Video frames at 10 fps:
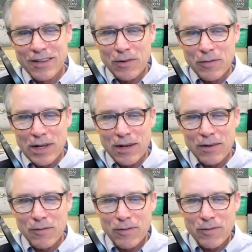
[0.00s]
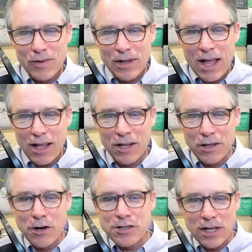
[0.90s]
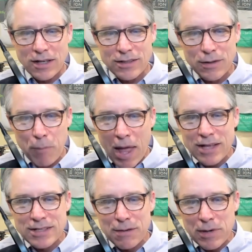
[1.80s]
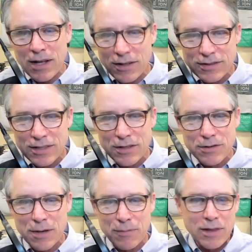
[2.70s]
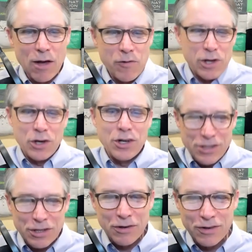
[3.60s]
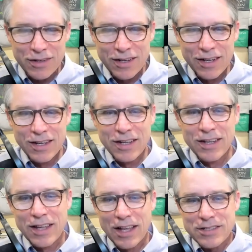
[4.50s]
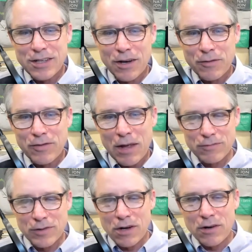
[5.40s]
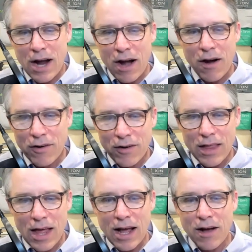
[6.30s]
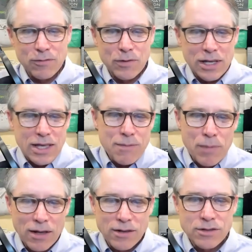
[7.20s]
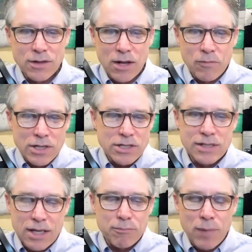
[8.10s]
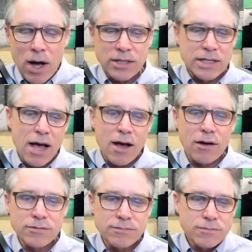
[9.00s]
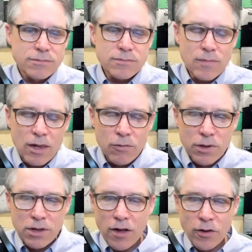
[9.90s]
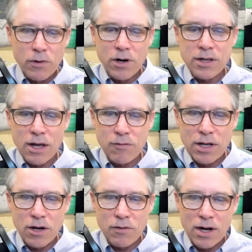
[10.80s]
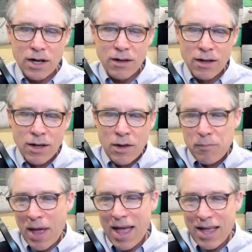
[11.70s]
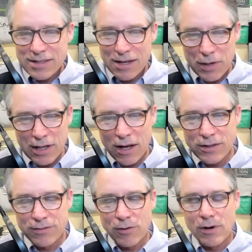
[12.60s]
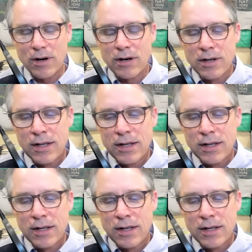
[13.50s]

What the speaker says: we're like allergic to paying somebody else to do something that we could do. And so then we don't hire that out. We keep it. So then we just get bogged down with all the work that we don't want to pay somebody else for.